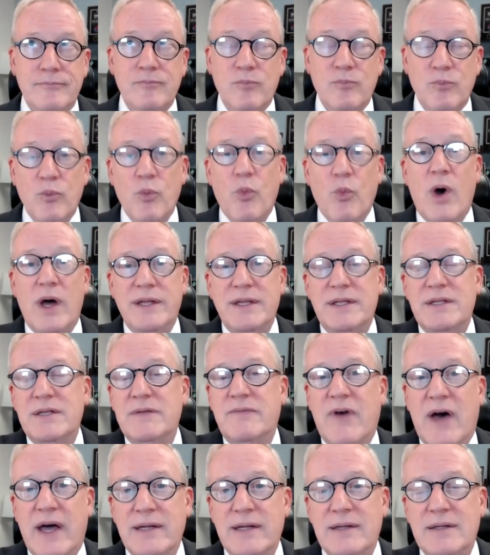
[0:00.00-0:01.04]
one to
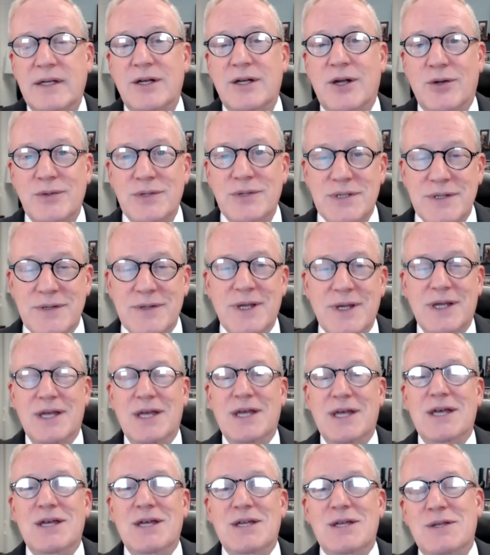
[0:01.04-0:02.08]
fight,
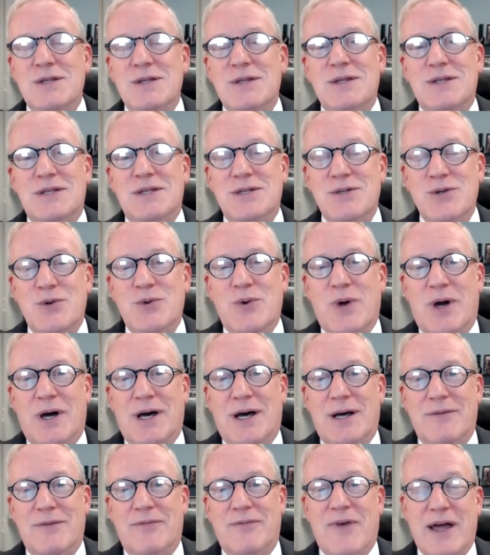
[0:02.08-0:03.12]
to
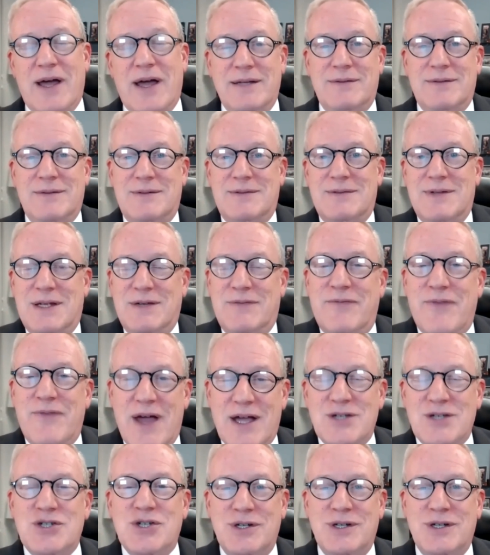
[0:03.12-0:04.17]
fight
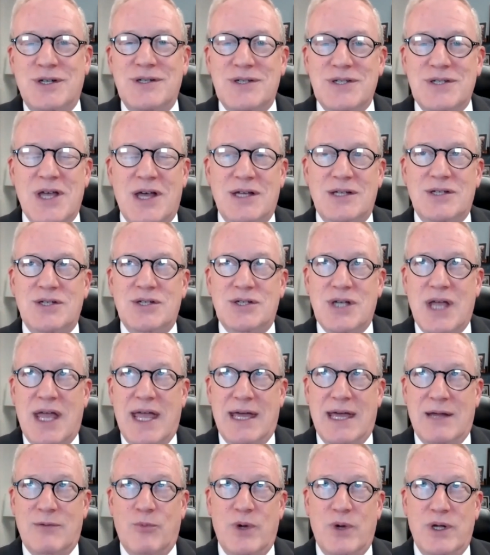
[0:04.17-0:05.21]
infection and such.
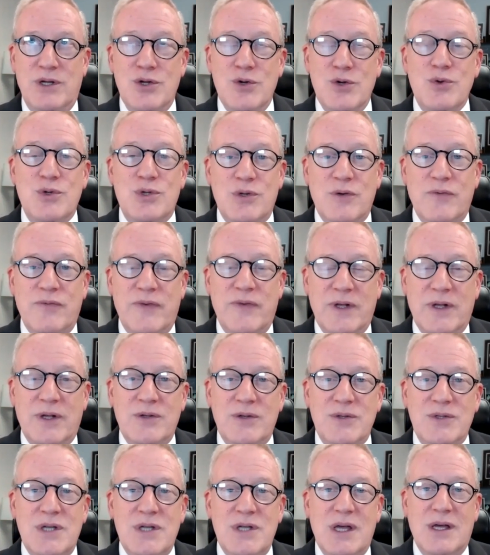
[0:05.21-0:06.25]
And when
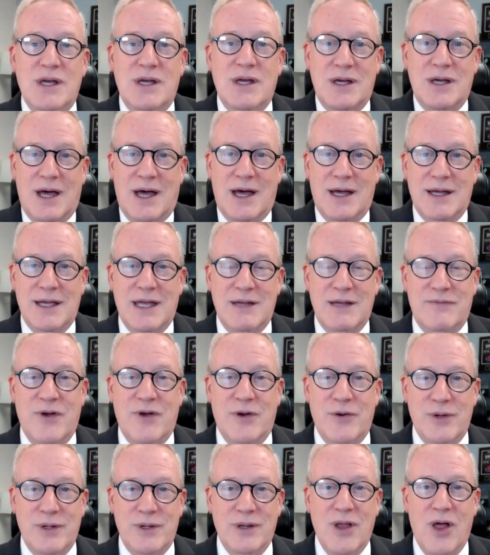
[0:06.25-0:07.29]
neutrophils get
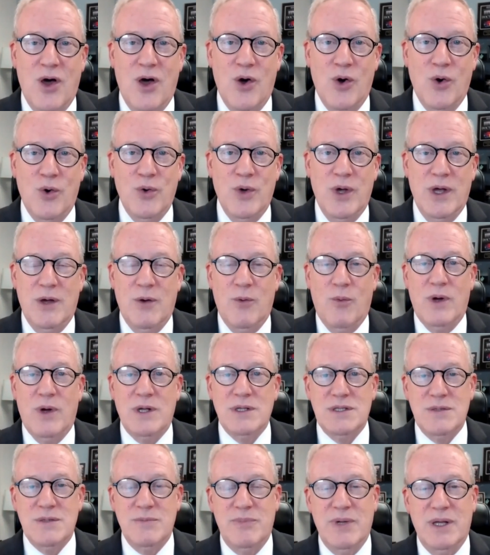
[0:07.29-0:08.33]
very low,
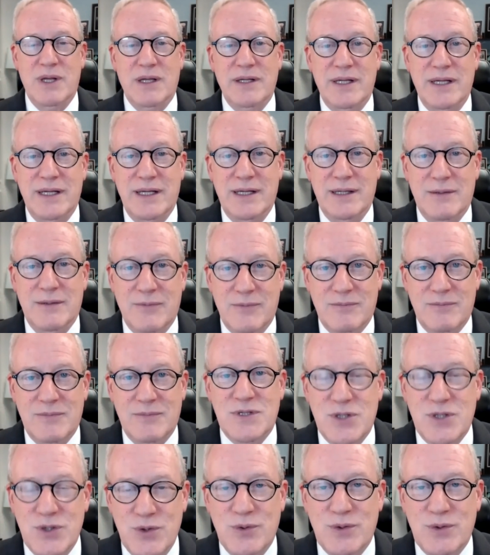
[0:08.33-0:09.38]
one's ability
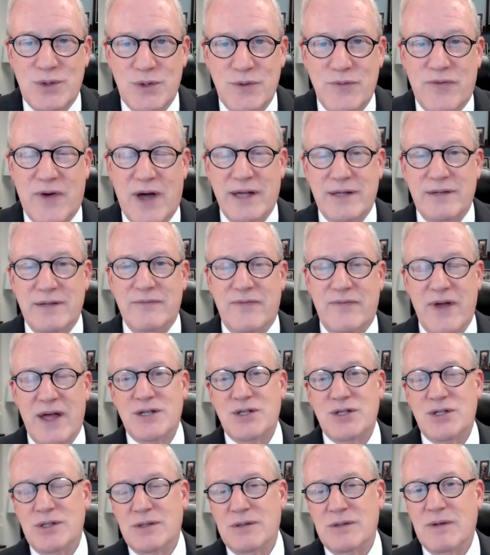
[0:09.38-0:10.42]
to fight
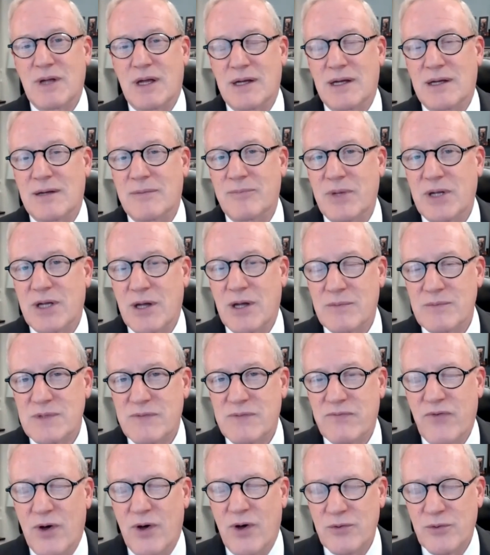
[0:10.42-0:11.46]
infection becomes
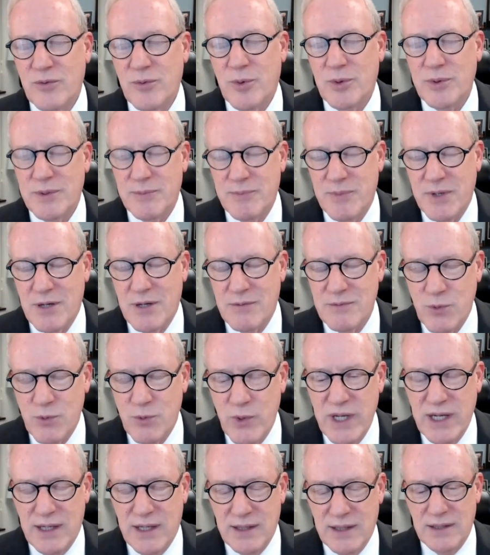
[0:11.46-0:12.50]
vulnerable, becomes
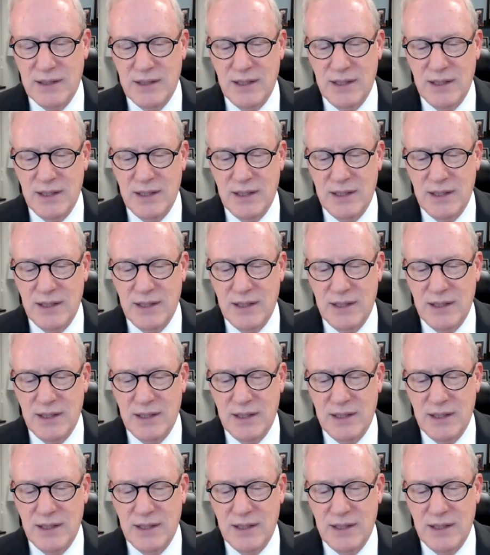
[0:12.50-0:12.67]
weakened.